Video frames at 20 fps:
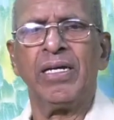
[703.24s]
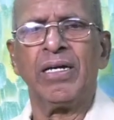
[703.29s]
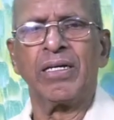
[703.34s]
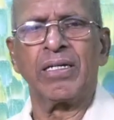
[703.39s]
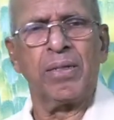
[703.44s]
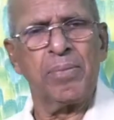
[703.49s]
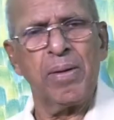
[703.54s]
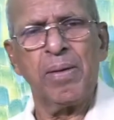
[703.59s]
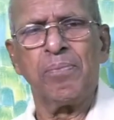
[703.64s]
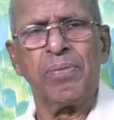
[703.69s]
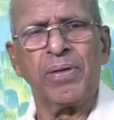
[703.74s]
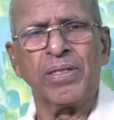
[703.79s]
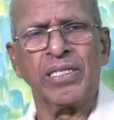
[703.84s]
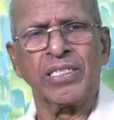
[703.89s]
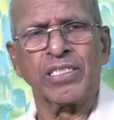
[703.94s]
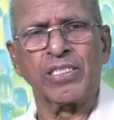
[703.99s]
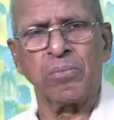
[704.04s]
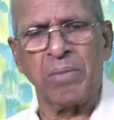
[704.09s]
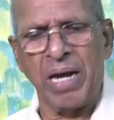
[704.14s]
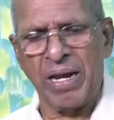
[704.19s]
Remember
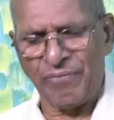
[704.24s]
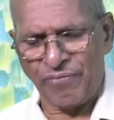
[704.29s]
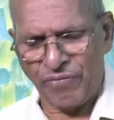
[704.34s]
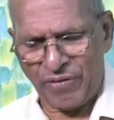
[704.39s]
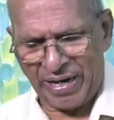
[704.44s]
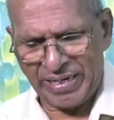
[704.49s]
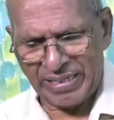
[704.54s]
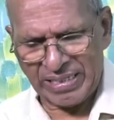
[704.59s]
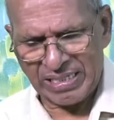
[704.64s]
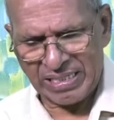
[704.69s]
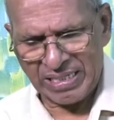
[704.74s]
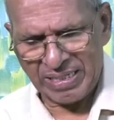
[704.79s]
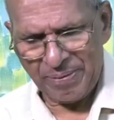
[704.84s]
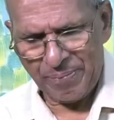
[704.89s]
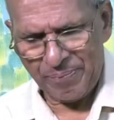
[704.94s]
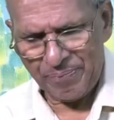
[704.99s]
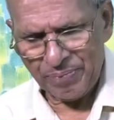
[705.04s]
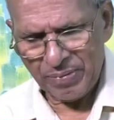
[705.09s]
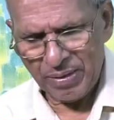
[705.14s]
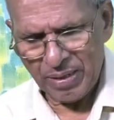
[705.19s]
this, my friends.
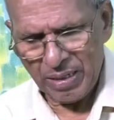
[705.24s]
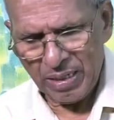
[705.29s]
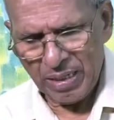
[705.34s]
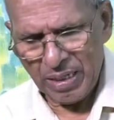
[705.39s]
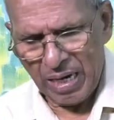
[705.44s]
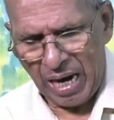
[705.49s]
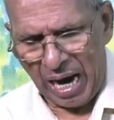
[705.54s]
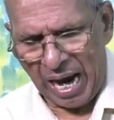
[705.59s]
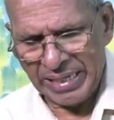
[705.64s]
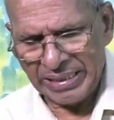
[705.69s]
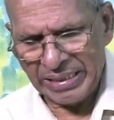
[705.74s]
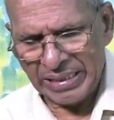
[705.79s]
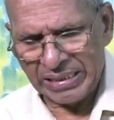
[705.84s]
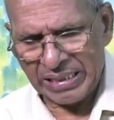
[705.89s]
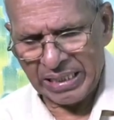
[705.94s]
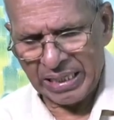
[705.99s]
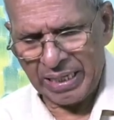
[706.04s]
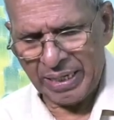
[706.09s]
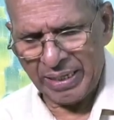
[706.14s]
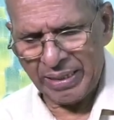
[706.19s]
And
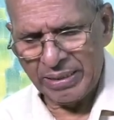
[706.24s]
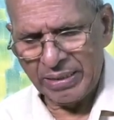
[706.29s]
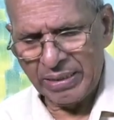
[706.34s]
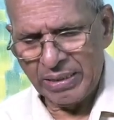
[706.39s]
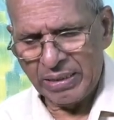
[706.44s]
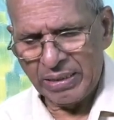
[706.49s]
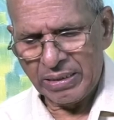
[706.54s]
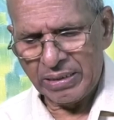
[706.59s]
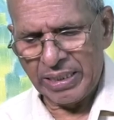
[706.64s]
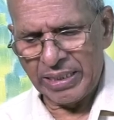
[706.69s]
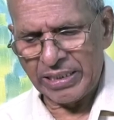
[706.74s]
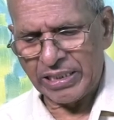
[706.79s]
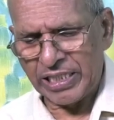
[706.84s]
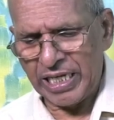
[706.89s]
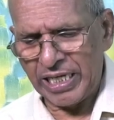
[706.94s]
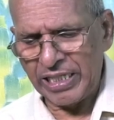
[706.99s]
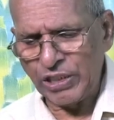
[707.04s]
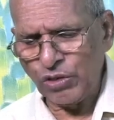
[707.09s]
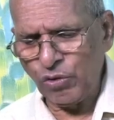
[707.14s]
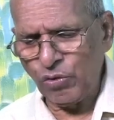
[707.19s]
the
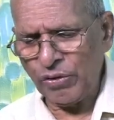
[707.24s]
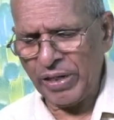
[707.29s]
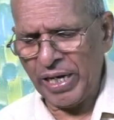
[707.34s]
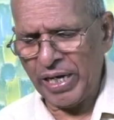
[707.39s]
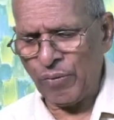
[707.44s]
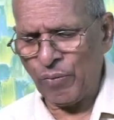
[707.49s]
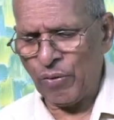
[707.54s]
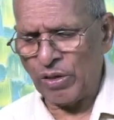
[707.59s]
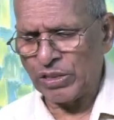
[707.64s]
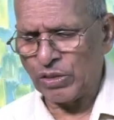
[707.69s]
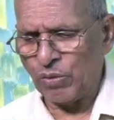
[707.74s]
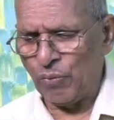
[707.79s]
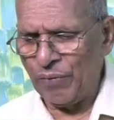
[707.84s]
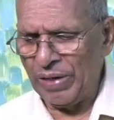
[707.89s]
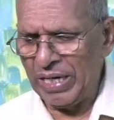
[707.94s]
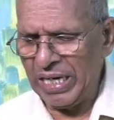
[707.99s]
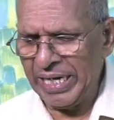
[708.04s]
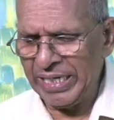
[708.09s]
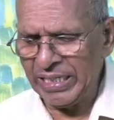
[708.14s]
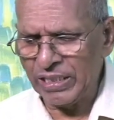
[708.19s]
centurion was
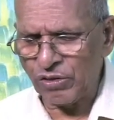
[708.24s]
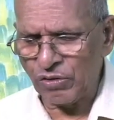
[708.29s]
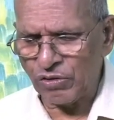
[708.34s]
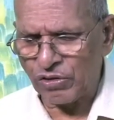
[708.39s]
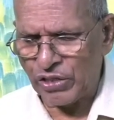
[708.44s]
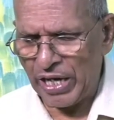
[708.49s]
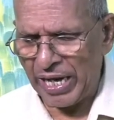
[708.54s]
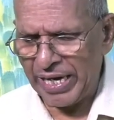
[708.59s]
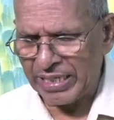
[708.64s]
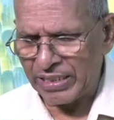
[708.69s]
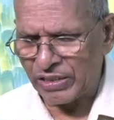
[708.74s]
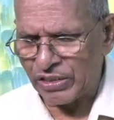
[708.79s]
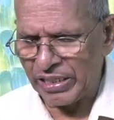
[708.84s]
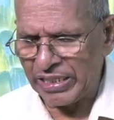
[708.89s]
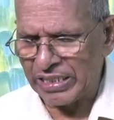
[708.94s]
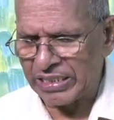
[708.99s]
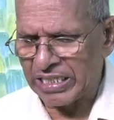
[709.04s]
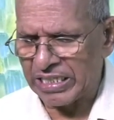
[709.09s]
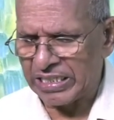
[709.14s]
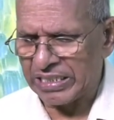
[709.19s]
willing to take
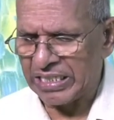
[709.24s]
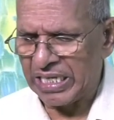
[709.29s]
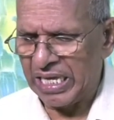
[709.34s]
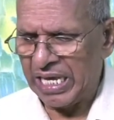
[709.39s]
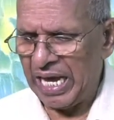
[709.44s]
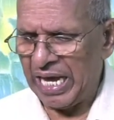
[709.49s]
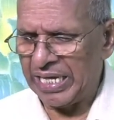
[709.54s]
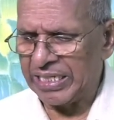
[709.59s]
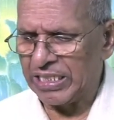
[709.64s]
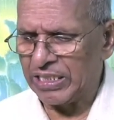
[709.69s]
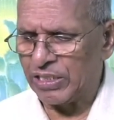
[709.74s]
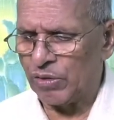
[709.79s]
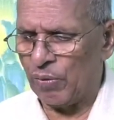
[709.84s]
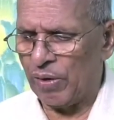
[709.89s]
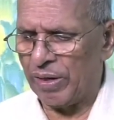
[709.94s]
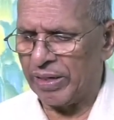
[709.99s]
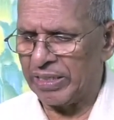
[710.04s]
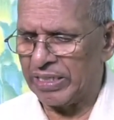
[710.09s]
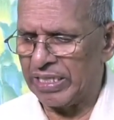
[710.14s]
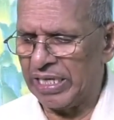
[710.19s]
Jesus at his
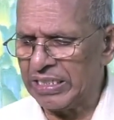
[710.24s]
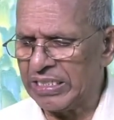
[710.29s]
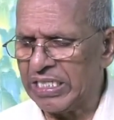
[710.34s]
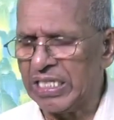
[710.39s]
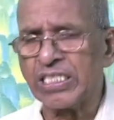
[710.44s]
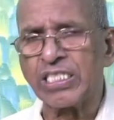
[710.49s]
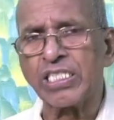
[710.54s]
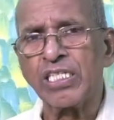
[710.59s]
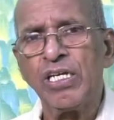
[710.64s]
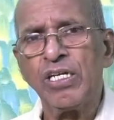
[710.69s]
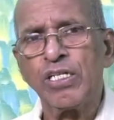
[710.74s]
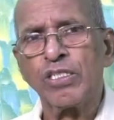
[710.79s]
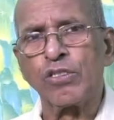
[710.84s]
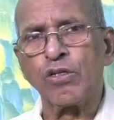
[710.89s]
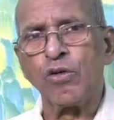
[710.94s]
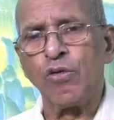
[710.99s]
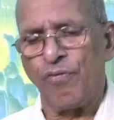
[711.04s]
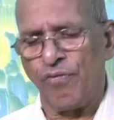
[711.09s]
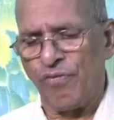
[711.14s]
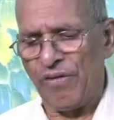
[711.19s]
word. This is
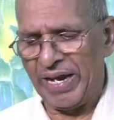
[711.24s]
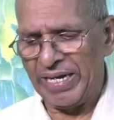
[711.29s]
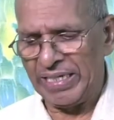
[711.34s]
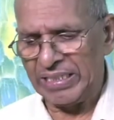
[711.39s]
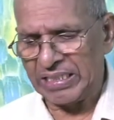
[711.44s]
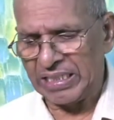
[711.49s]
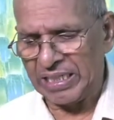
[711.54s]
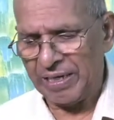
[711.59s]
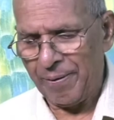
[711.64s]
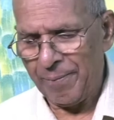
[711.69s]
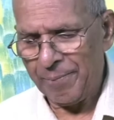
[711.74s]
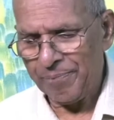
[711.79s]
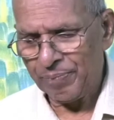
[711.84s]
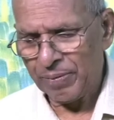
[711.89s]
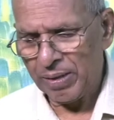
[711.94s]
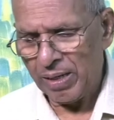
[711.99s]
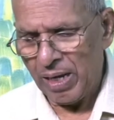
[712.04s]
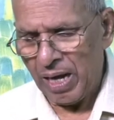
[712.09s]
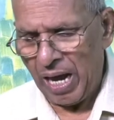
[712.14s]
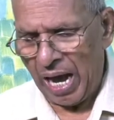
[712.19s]
true faith.
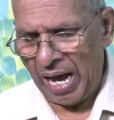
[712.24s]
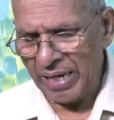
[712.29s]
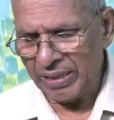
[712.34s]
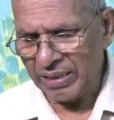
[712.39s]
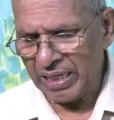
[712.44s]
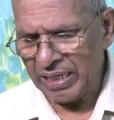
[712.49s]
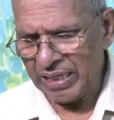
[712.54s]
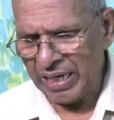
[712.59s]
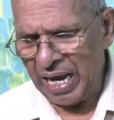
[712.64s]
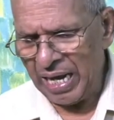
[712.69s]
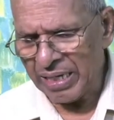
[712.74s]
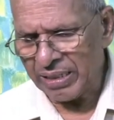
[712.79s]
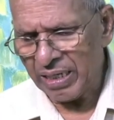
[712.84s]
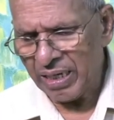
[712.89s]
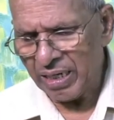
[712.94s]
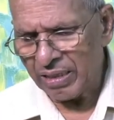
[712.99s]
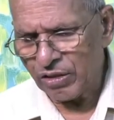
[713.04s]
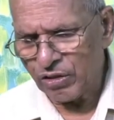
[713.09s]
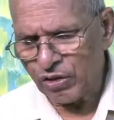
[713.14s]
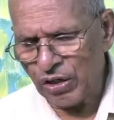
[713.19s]
And there are
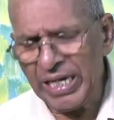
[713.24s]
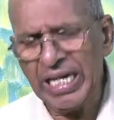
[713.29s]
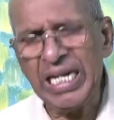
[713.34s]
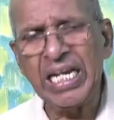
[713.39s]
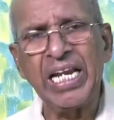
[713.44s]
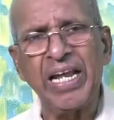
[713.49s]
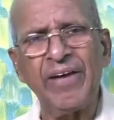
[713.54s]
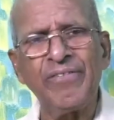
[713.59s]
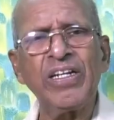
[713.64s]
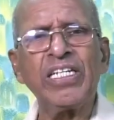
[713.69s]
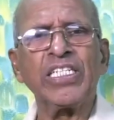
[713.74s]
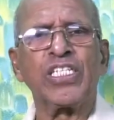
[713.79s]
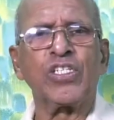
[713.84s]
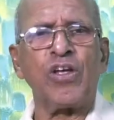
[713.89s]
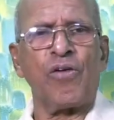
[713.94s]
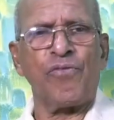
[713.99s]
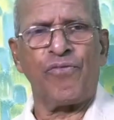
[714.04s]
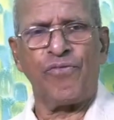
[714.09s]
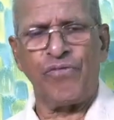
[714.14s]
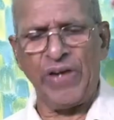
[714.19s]
three levels
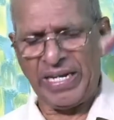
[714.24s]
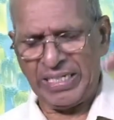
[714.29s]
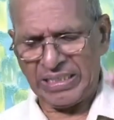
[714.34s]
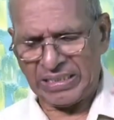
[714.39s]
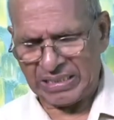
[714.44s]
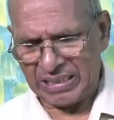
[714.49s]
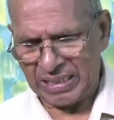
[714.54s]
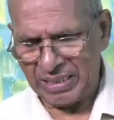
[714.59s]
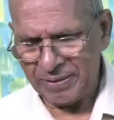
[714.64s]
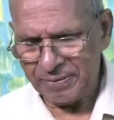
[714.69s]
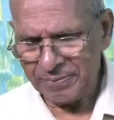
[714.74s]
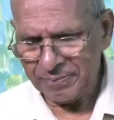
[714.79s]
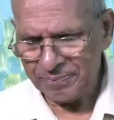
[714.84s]
of faith.